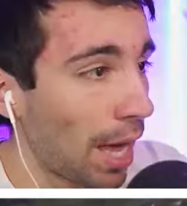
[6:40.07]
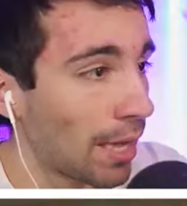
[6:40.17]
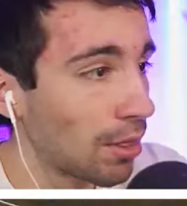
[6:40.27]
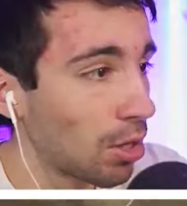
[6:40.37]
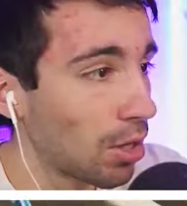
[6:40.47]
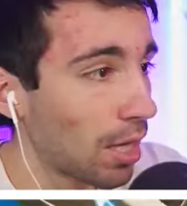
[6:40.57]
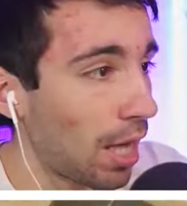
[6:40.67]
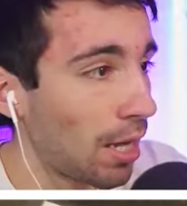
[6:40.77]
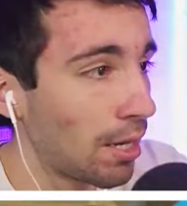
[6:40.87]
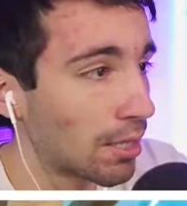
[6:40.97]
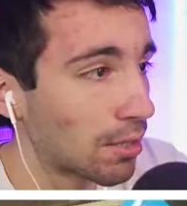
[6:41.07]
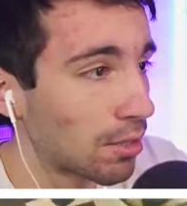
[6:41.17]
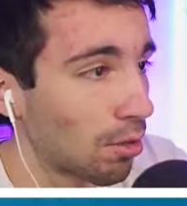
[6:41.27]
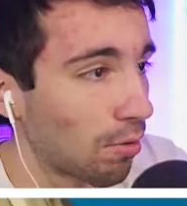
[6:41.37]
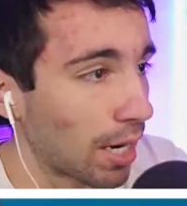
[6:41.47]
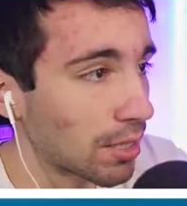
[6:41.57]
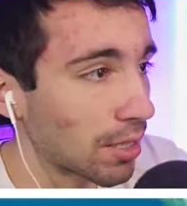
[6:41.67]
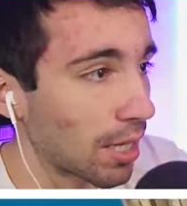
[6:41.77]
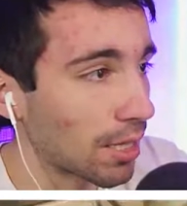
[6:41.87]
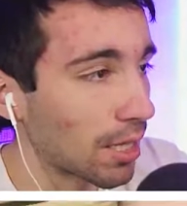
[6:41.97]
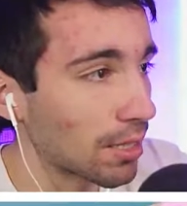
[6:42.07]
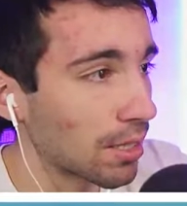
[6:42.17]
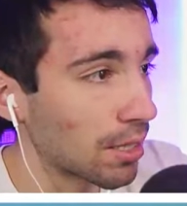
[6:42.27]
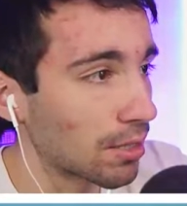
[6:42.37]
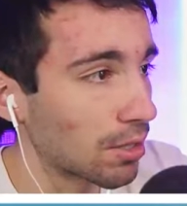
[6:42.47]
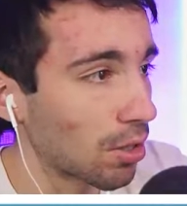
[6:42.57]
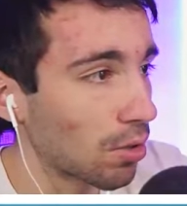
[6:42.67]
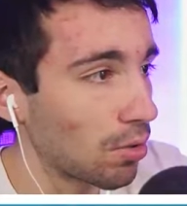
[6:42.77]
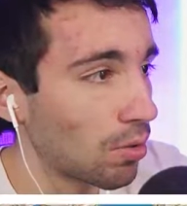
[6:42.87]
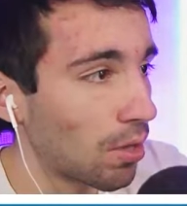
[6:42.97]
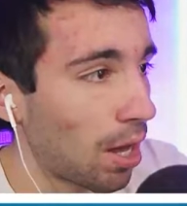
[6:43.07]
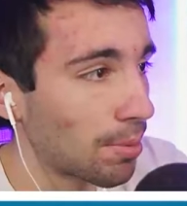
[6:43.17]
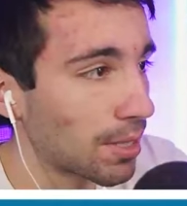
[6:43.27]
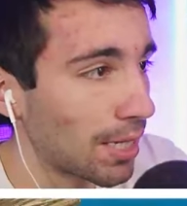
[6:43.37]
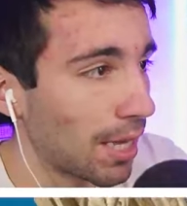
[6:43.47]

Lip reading: and look in this direction like this, in this circle upside